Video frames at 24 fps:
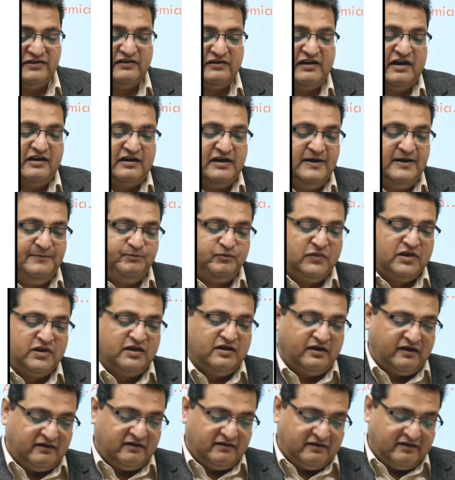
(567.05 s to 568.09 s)
rightly
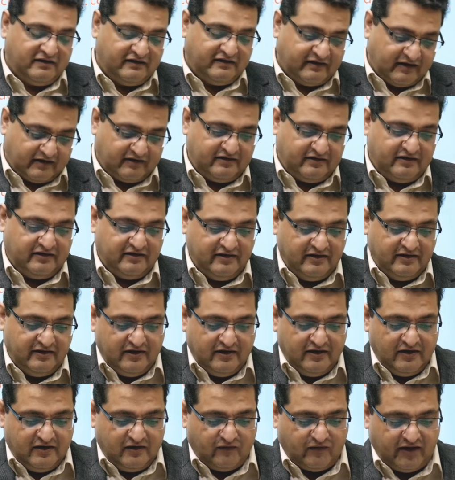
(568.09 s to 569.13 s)
rejected,
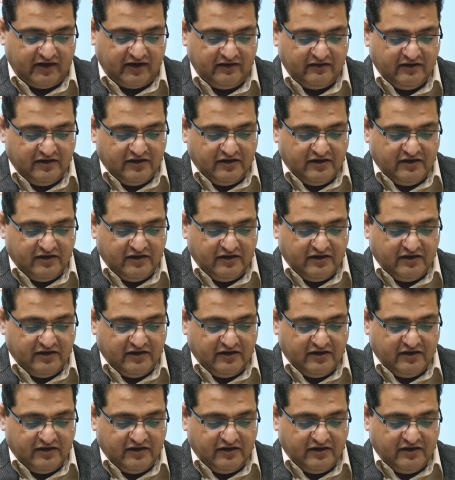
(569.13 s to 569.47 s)
fine.